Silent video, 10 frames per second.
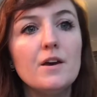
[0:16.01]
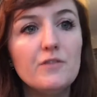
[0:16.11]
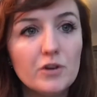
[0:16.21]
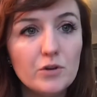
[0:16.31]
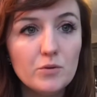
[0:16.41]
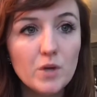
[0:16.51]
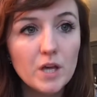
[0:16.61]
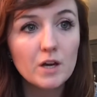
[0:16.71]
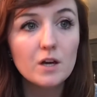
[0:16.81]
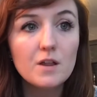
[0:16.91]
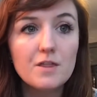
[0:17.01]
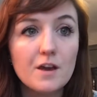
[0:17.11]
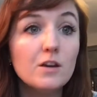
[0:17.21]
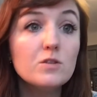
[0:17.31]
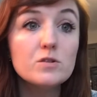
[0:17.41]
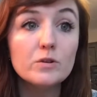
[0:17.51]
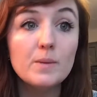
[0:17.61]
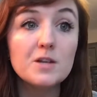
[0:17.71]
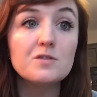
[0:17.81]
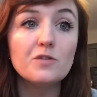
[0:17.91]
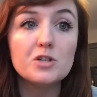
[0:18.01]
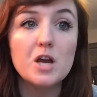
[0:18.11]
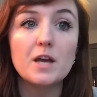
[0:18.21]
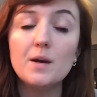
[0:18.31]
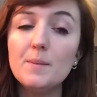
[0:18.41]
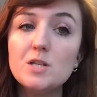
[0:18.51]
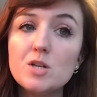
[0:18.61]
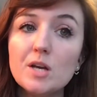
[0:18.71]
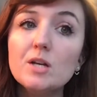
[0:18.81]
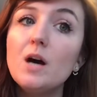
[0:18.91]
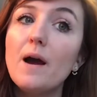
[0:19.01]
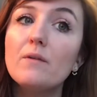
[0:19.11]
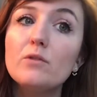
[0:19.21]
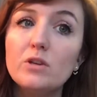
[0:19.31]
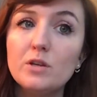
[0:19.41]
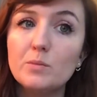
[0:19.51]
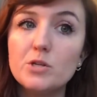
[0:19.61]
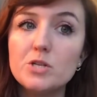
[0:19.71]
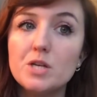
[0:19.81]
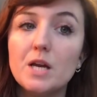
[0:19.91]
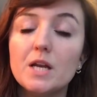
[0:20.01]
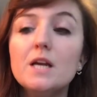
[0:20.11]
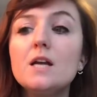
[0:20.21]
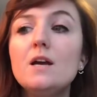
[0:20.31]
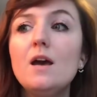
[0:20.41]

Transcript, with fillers: If you're new here, thank you so much for checking out my channel. I really appreciate it.